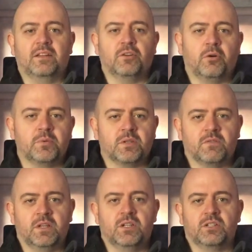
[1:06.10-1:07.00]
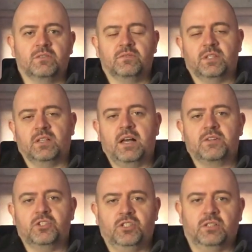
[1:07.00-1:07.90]
observation for the
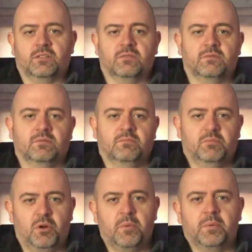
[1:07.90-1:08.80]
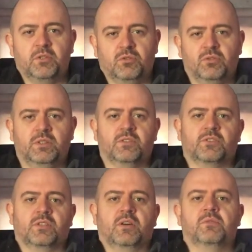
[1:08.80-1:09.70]
last year, probably 2 years
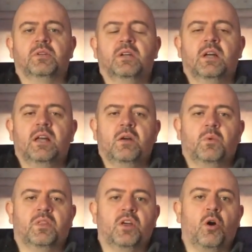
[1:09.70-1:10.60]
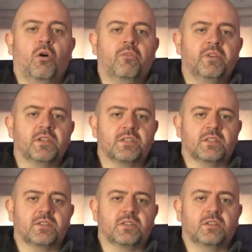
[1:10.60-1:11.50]
now, with the
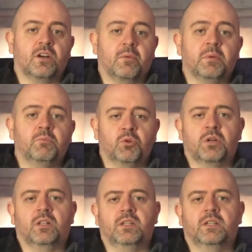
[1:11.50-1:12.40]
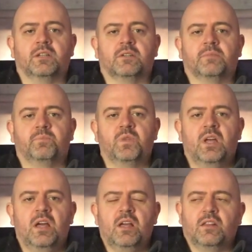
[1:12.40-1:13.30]
obviousness coming more clearer.
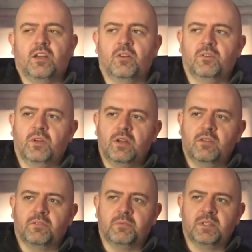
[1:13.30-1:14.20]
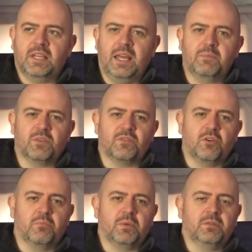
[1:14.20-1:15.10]
Now, from the times I've
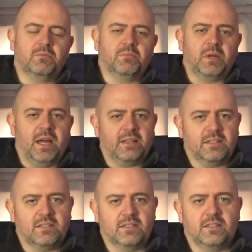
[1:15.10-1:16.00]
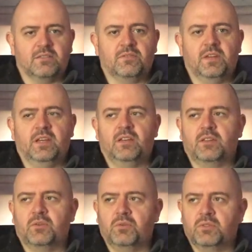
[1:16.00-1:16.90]
not been practicing the faith,
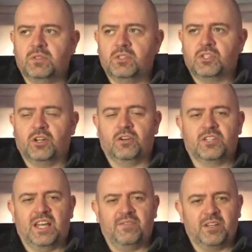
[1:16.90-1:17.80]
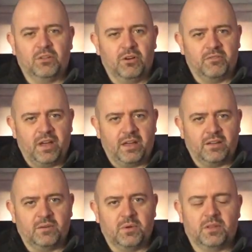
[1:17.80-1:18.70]
going to church, having a lot of
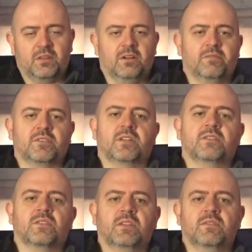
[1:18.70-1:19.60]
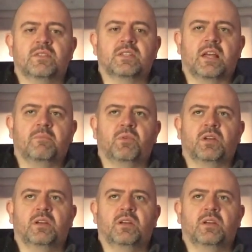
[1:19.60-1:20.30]
anger with it ever since leaving seminary,